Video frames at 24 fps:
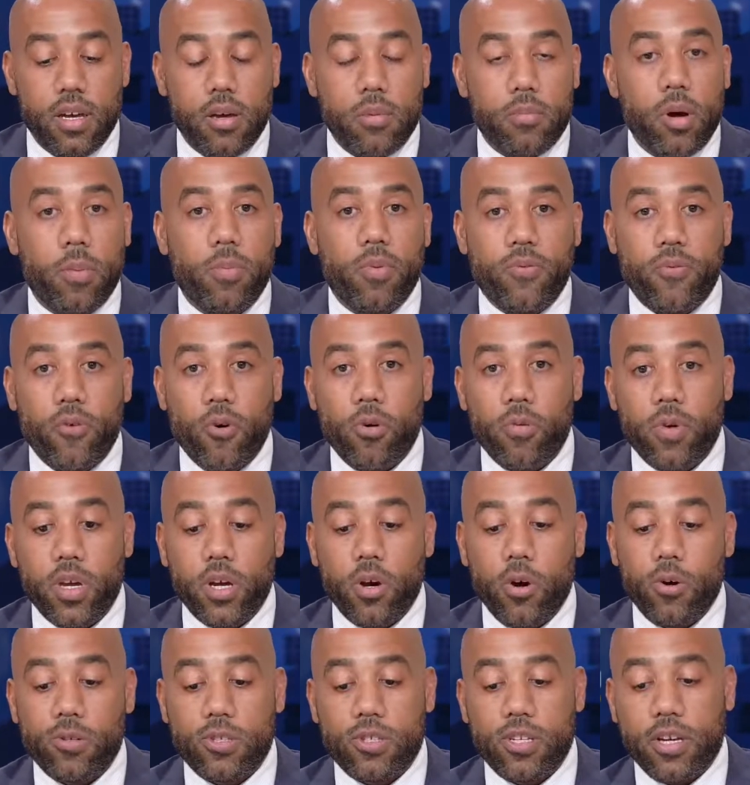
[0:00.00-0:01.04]
But before we
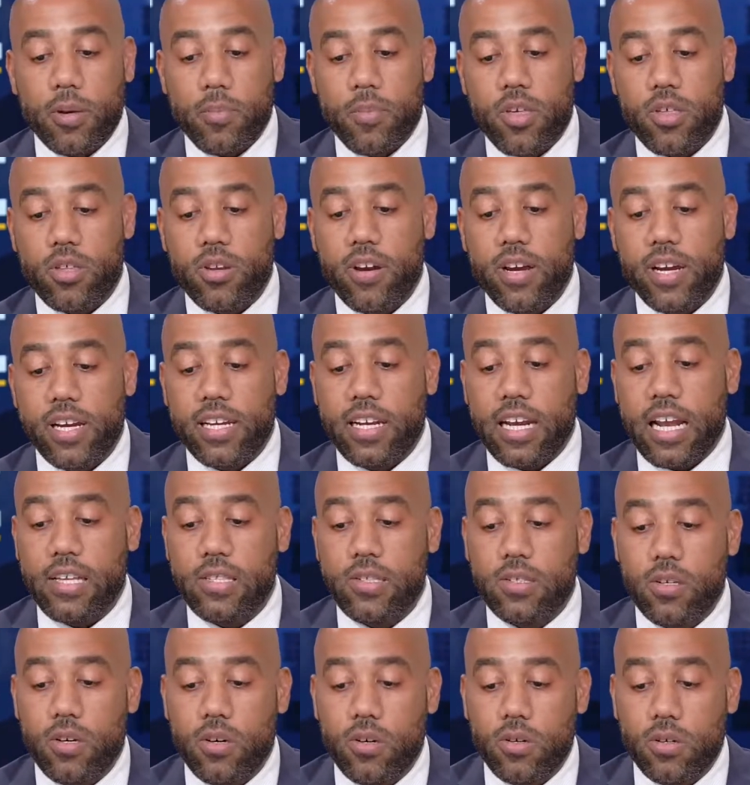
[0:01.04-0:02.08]
go to Commissioner
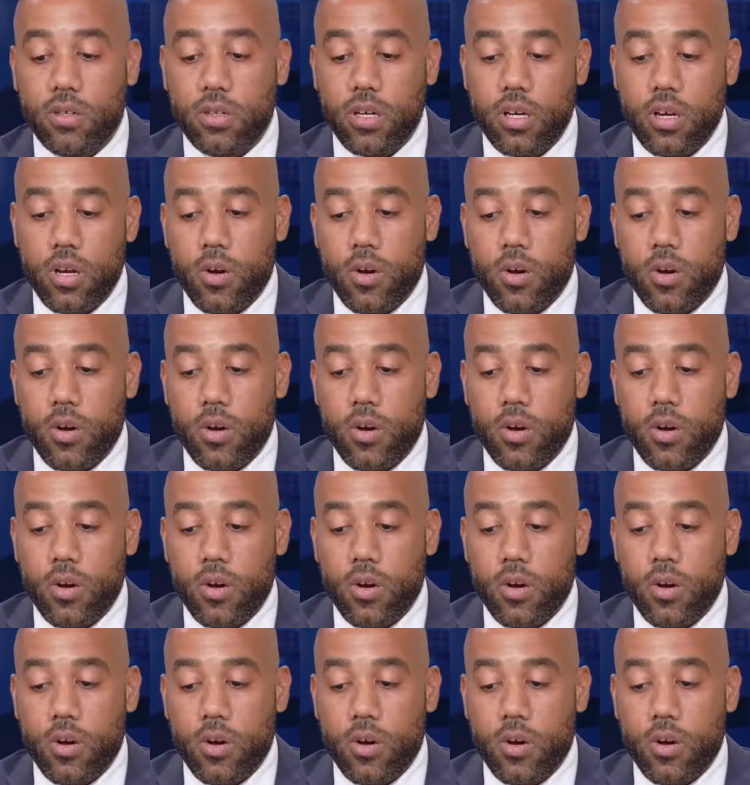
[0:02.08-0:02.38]
Encarnacion,